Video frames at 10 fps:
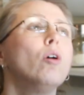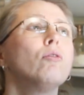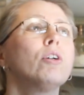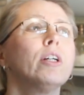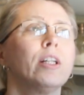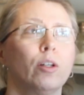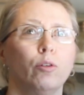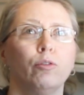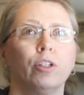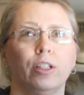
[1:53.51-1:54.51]
over and
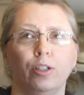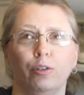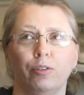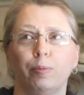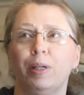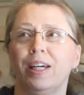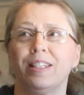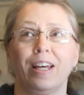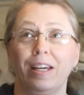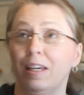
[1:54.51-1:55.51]
over and over
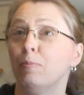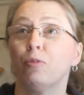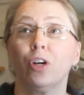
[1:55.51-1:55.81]
because I keep